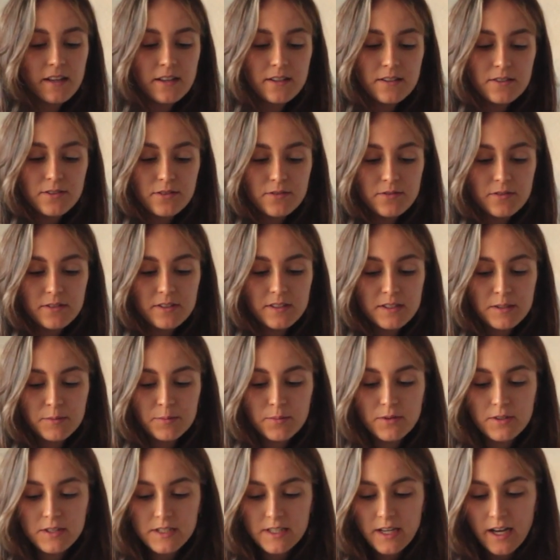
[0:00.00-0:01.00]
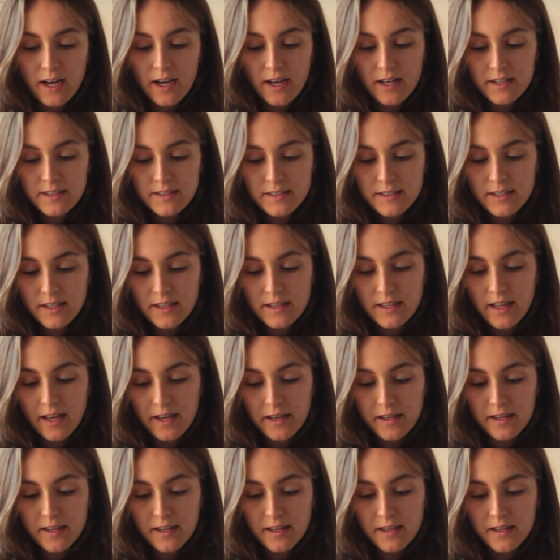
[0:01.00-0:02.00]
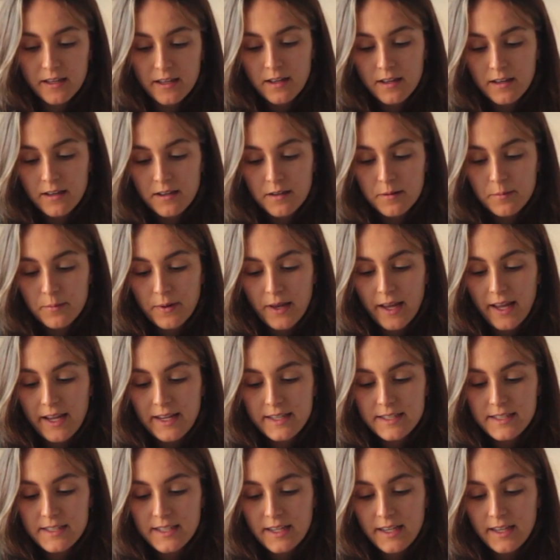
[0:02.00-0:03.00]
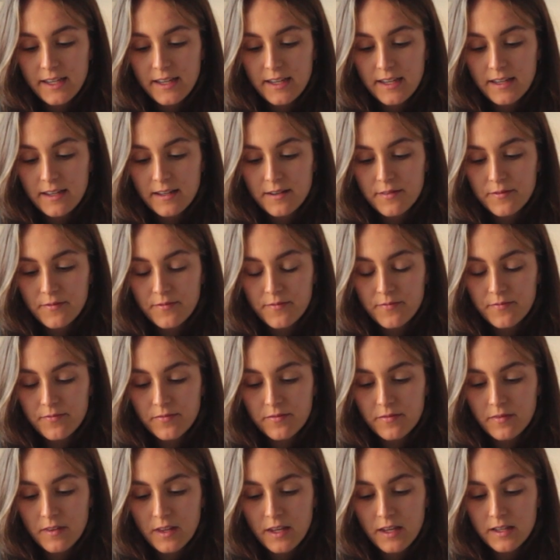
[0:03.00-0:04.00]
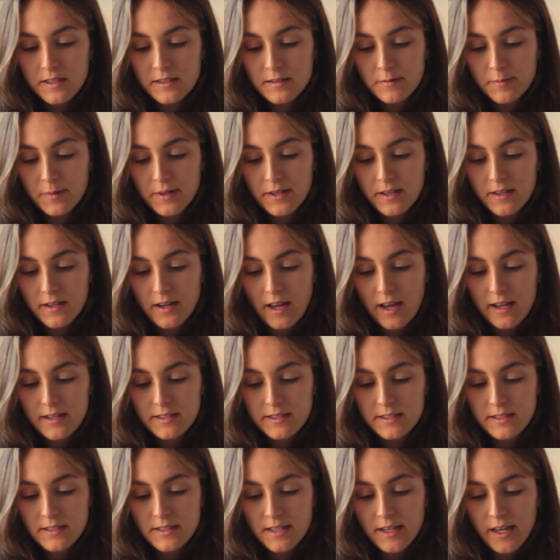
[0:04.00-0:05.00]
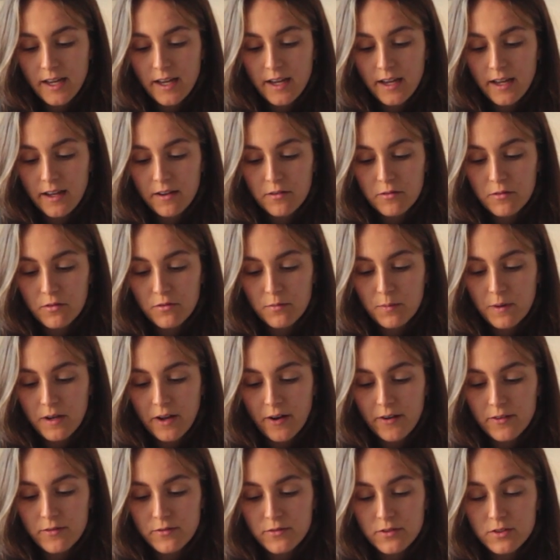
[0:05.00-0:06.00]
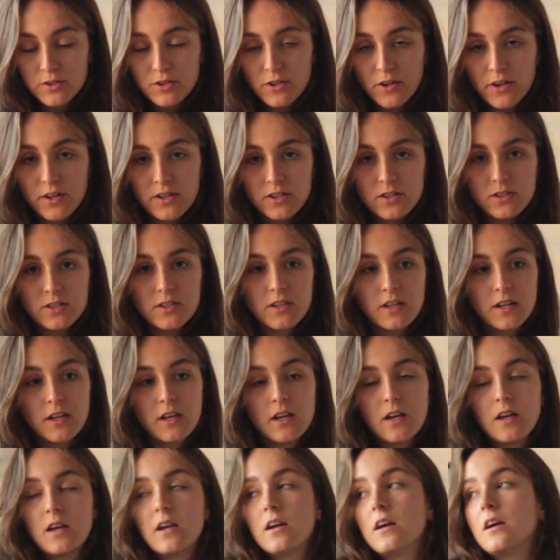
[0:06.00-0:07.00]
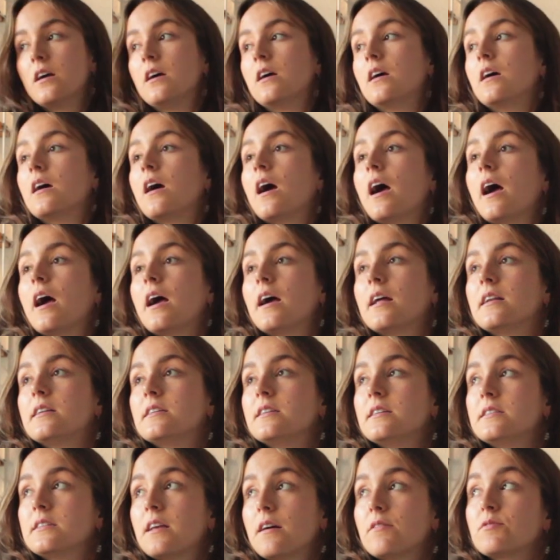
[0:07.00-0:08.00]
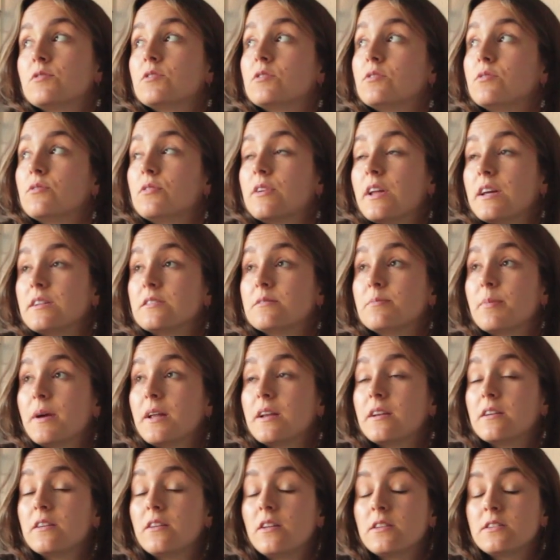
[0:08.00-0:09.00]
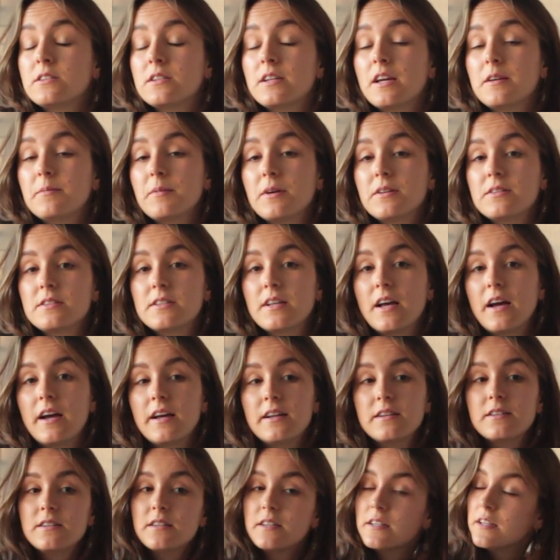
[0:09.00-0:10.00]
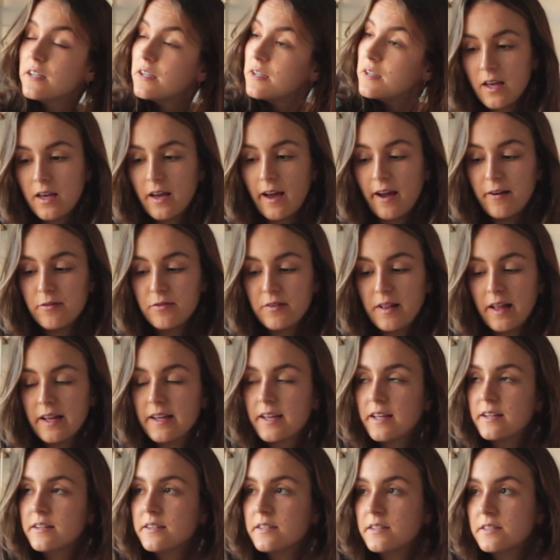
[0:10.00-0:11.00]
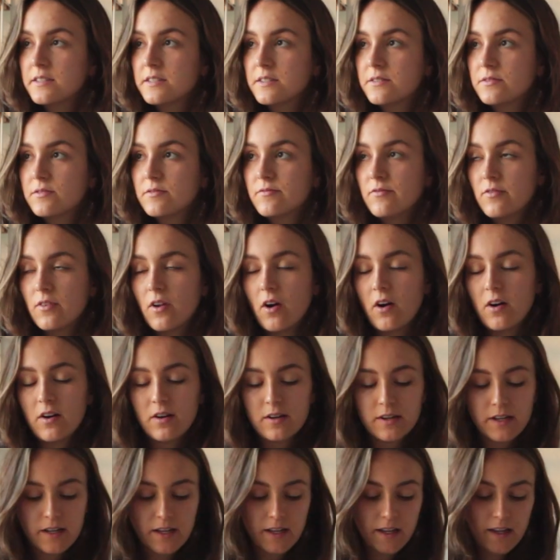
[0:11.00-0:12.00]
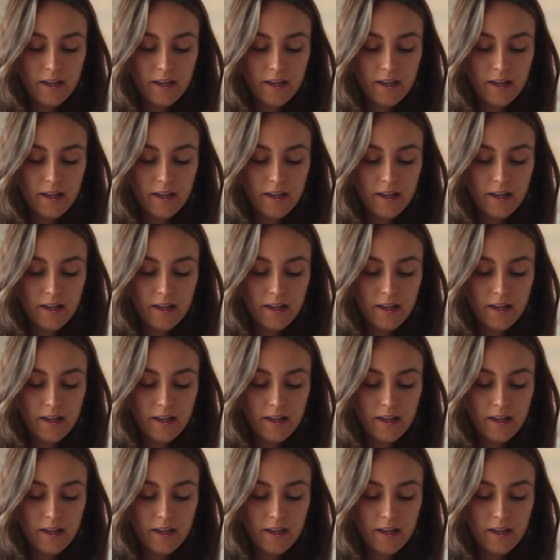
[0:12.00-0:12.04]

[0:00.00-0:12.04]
do a simple task like painting. It's been a nice day. We've been out for church and this afternoon I spent lots of time outside. I feel like in this vlog